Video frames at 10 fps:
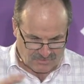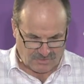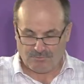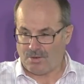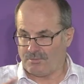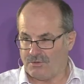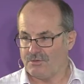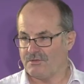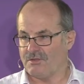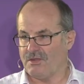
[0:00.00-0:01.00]
you've probably
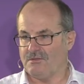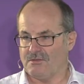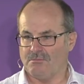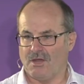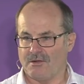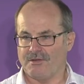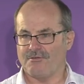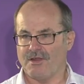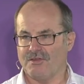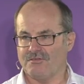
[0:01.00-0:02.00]
heard of the Māori
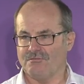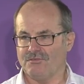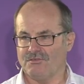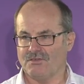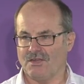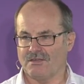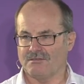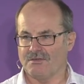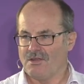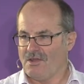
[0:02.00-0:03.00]
creation of New
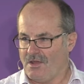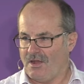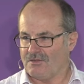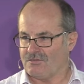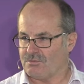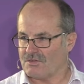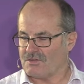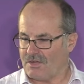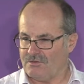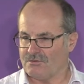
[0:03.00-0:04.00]
Zealand. I just want to
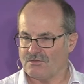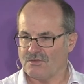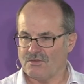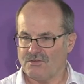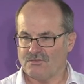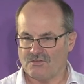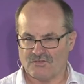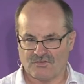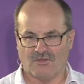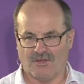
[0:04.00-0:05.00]
take you into the
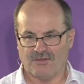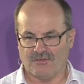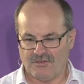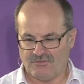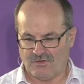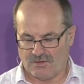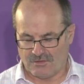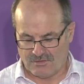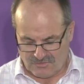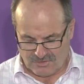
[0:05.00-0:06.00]
science, the
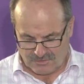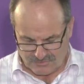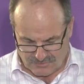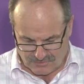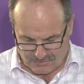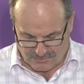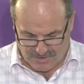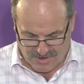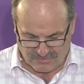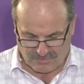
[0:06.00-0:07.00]
geological
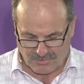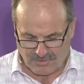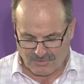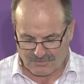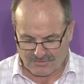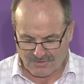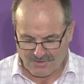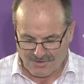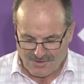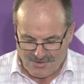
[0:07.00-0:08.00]
creation, because
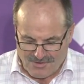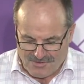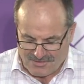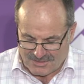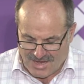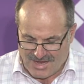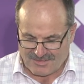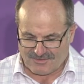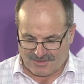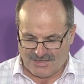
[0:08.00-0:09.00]
the
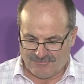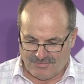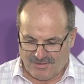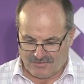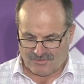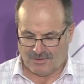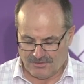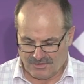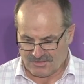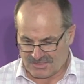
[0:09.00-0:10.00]
last, the loveliest,
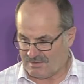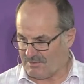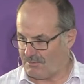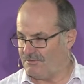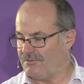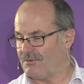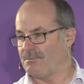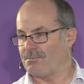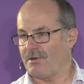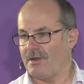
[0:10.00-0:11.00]
loneliest is something we're very
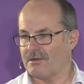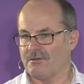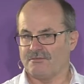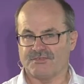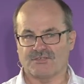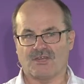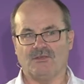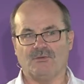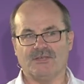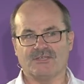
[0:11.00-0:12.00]
proud of as
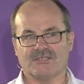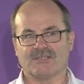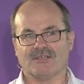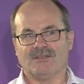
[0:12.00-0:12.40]
Kiwis.